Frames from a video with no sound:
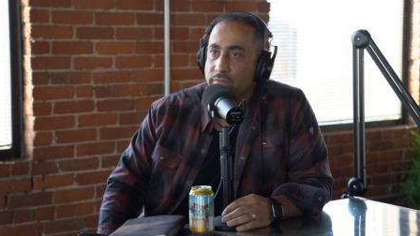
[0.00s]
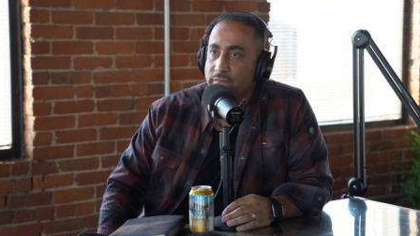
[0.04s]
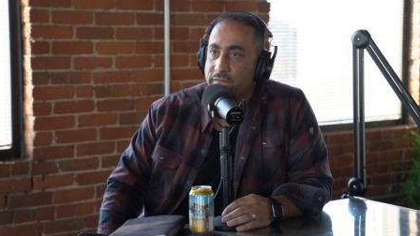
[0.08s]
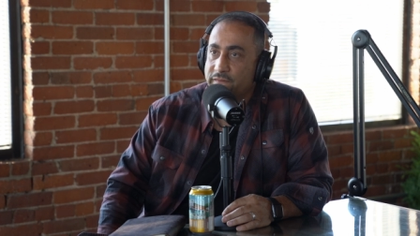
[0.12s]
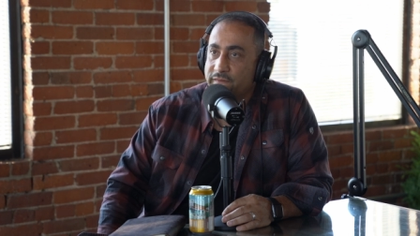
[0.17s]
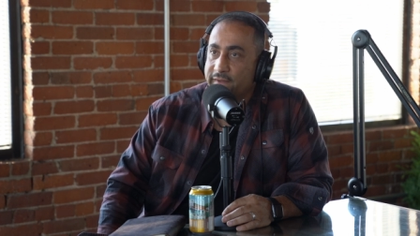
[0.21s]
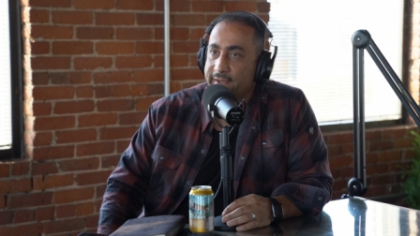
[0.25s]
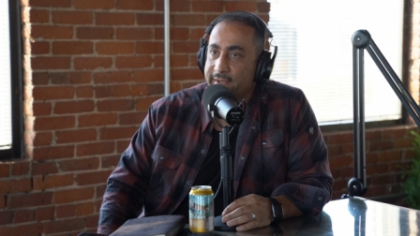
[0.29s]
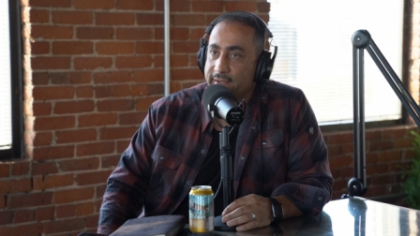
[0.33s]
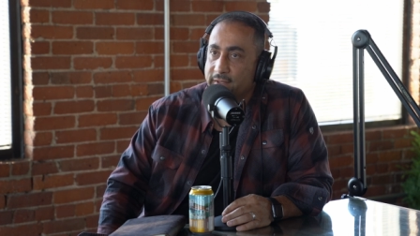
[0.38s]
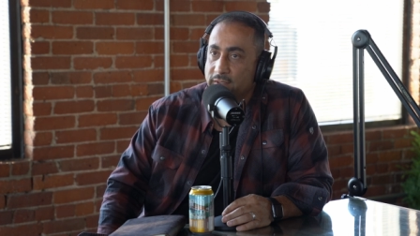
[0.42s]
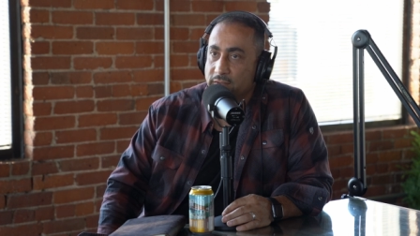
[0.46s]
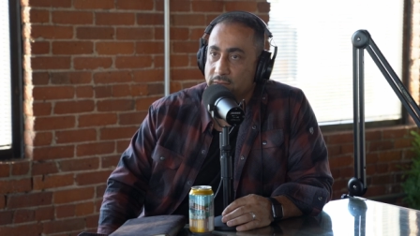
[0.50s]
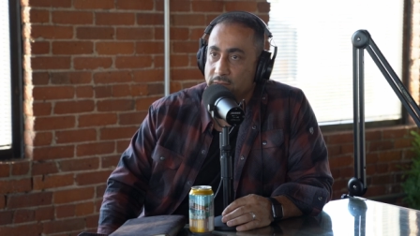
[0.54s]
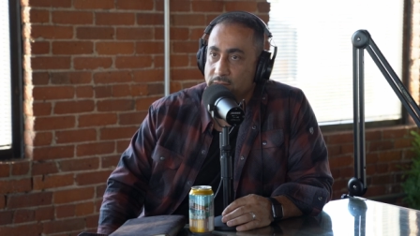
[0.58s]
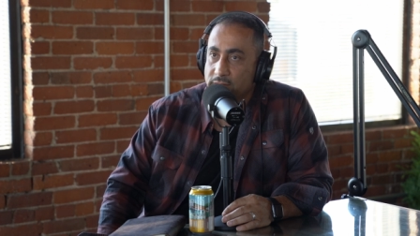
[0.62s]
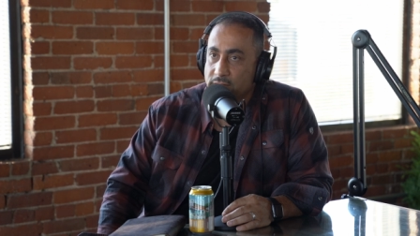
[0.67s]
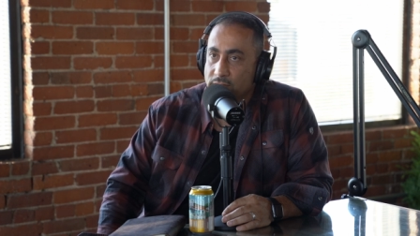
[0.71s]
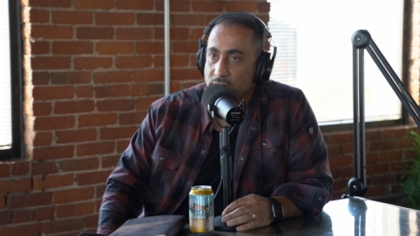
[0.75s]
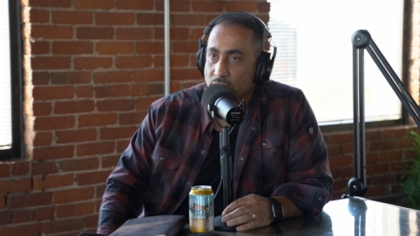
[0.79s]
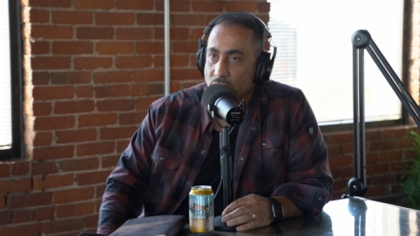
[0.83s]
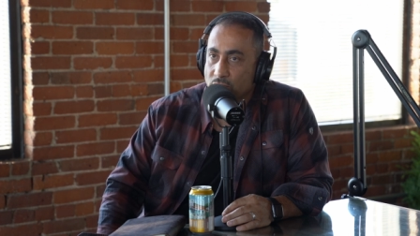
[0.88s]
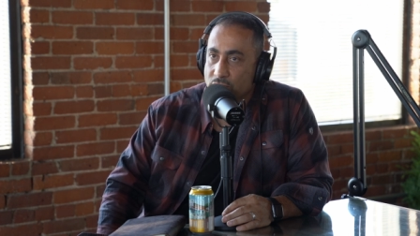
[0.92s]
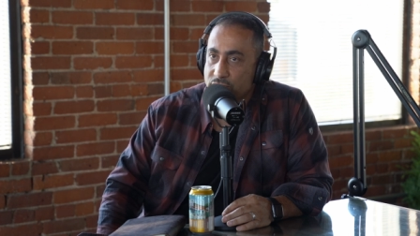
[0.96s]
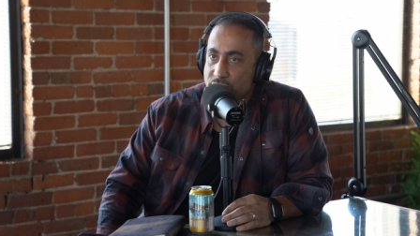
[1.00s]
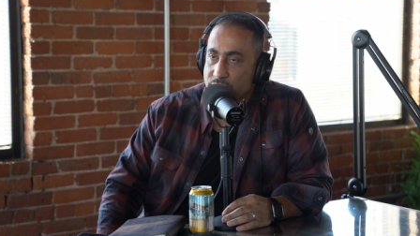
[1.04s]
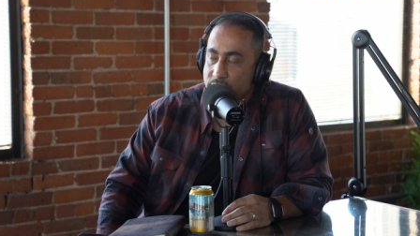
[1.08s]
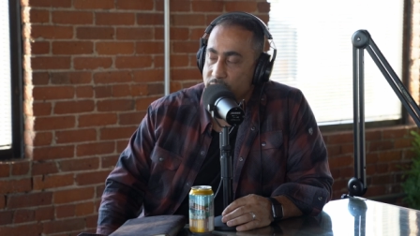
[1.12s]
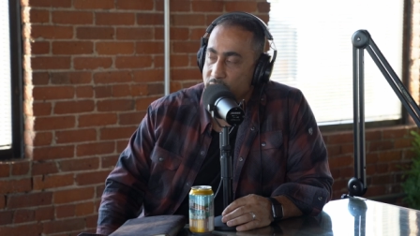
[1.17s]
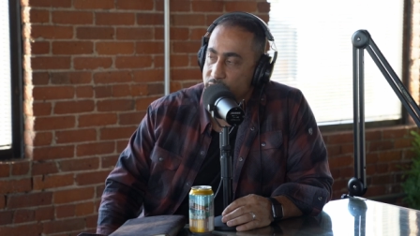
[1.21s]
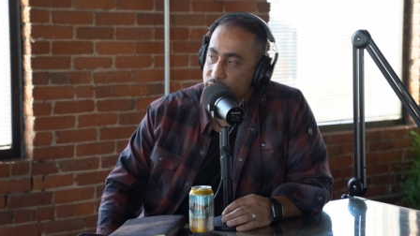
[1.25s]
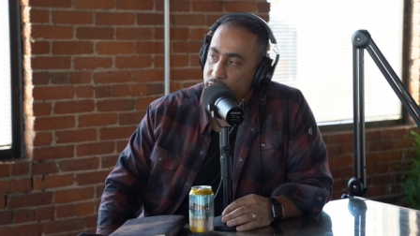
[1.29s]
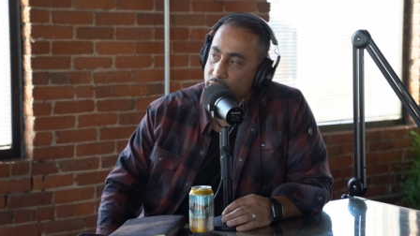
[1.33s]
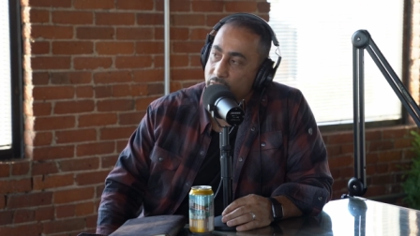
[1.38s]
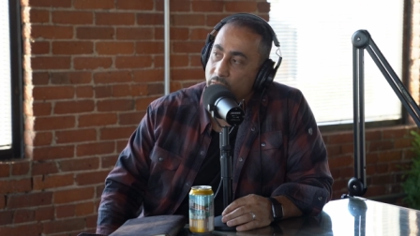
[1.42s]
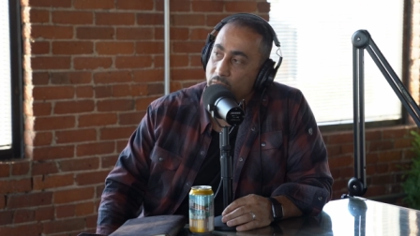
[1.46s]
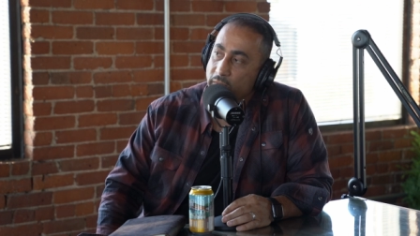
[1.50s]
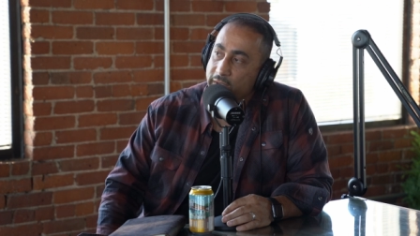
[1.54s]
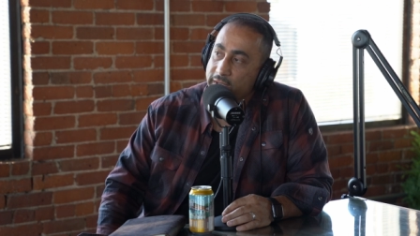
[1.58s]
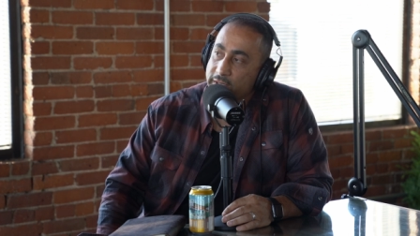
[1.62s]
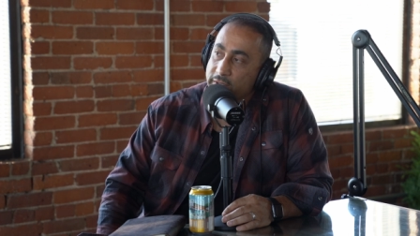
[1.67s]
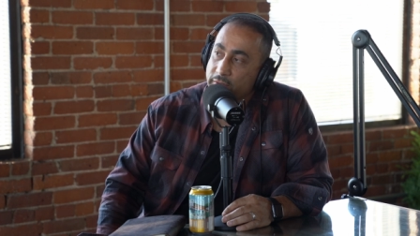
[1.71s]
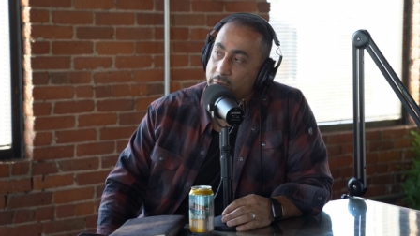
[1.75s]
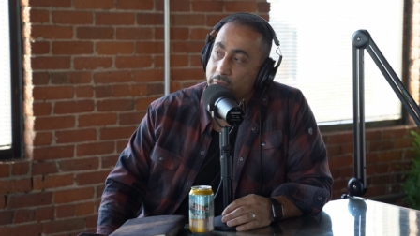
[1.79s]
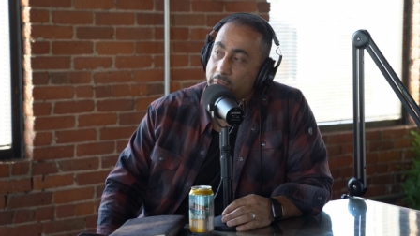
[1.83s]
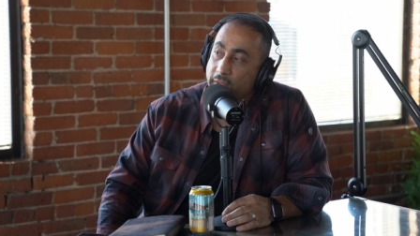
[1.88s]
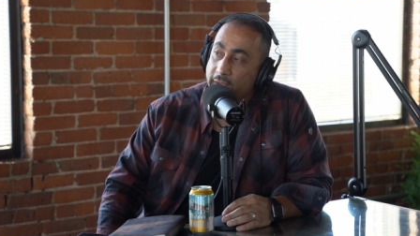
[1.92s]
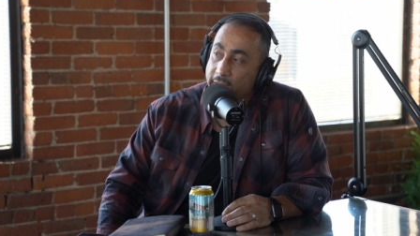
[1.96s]
fail was much
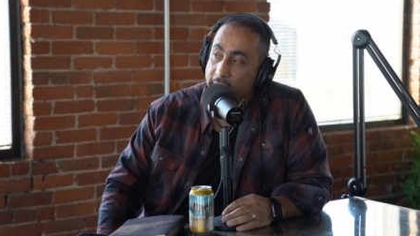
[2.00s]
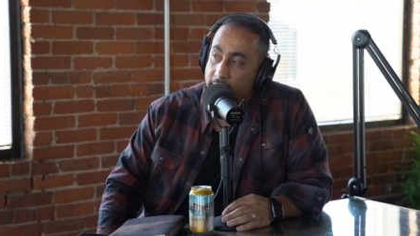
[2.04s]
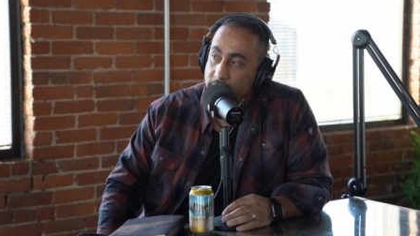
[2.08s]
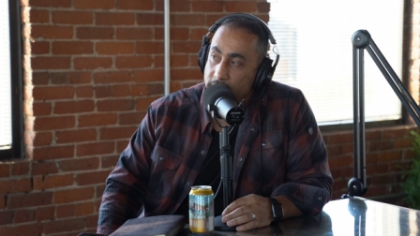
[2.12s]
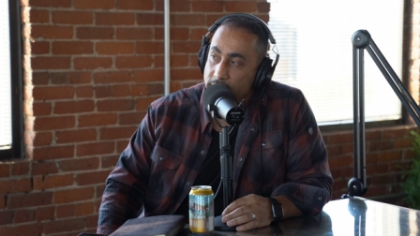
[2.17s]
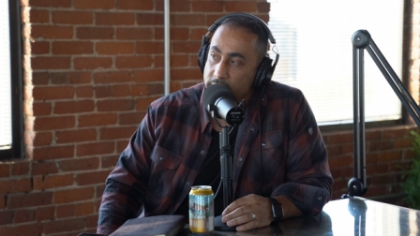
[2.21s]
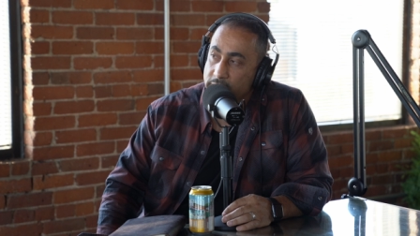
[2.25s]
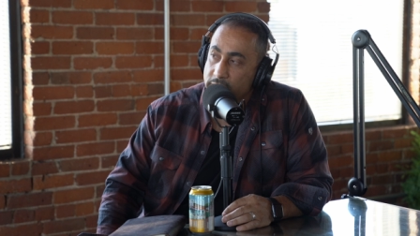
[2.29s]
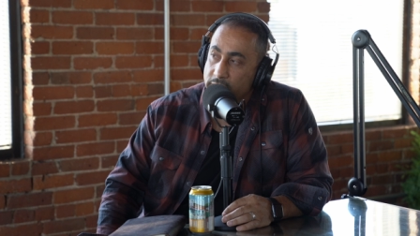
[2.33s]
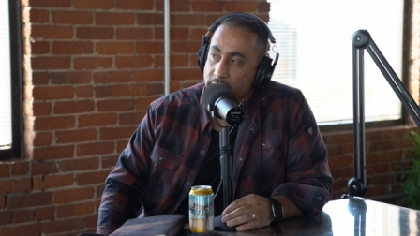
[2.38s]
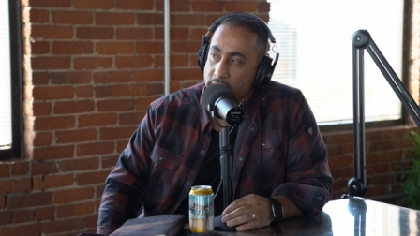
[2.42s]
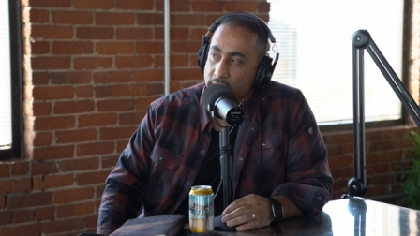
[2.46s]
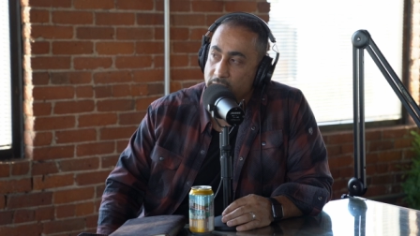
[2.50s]
greater there